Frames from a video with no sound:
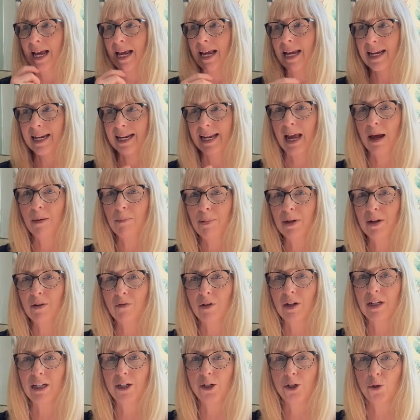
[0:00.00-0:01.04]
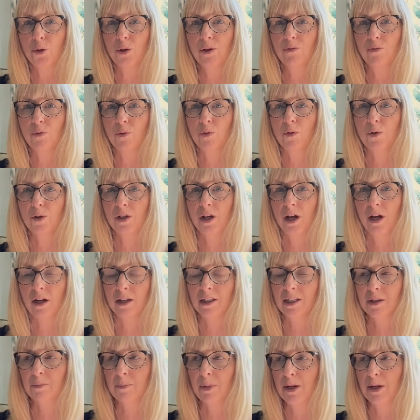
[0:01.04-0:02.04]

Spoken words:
It can be a really joyful task,